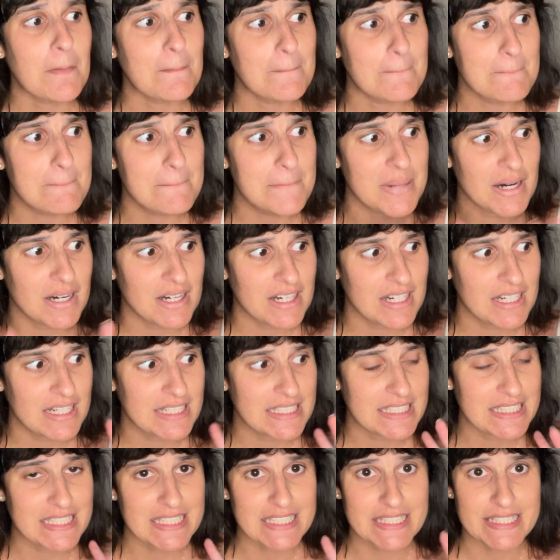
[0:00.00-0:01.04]

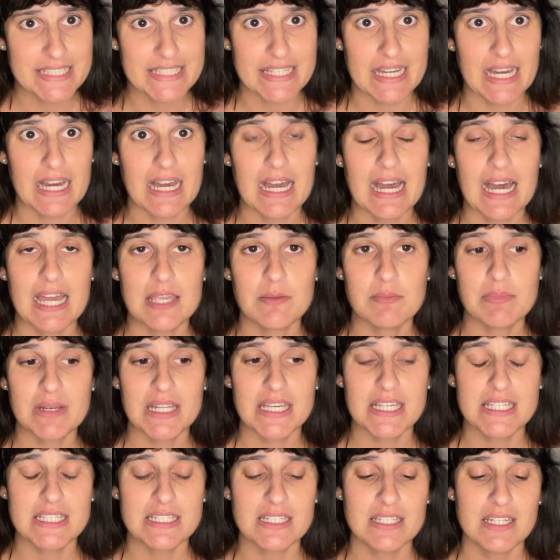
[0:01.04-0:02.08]
But yeah, I
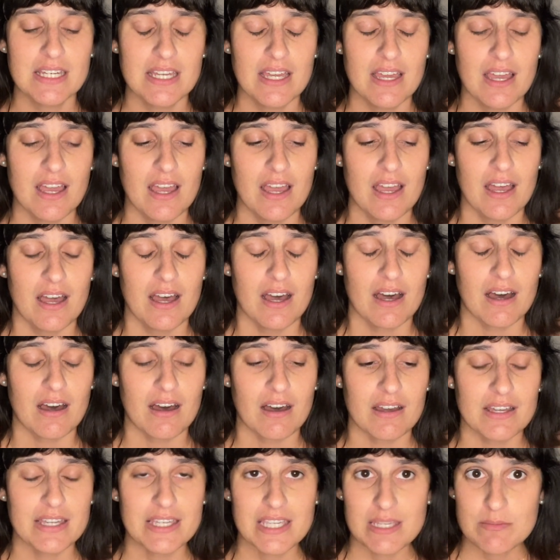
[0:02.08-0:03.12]
played
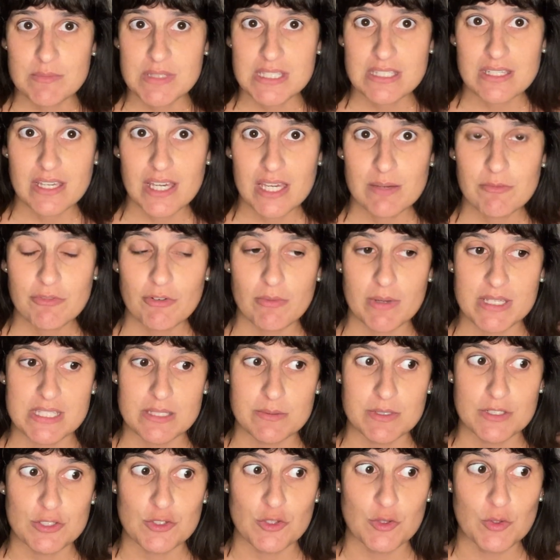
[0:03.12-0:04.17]
Kim's game from
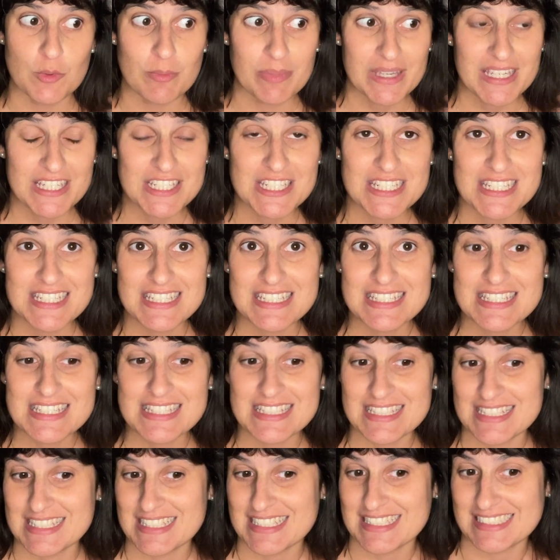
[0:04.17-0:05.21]
Expedition Through Pages.